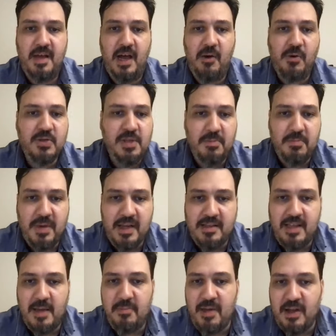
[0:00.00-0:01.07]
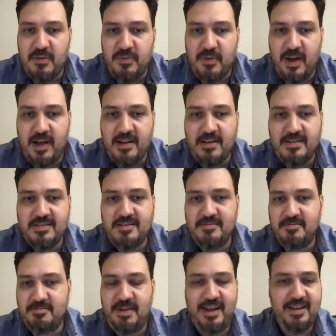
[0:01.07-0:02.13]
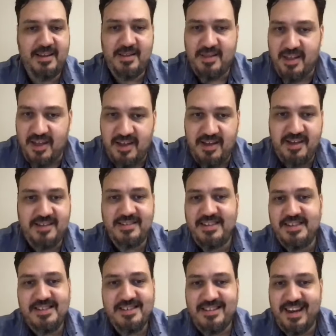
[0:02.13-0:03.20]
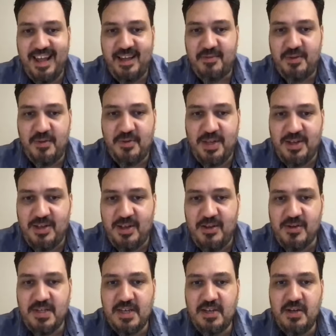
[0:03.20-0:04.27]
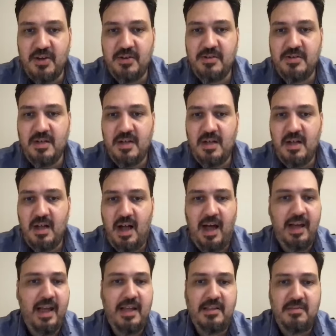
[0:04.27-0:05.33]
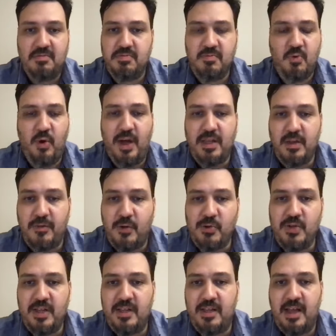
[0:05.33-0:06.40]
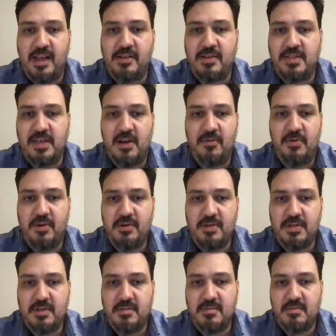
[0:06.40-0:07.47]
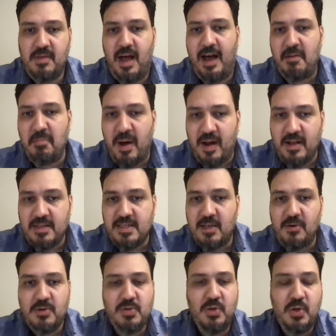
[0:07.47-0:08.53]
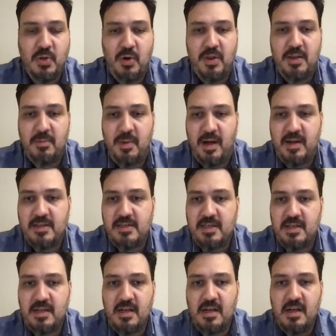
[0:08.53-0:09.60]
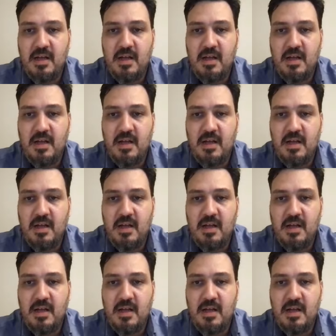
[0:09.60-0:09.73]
I was a big Debian fan back in like 15 years ago. I had quite a few dedicated servers, unmanaged. I was doing all the managing.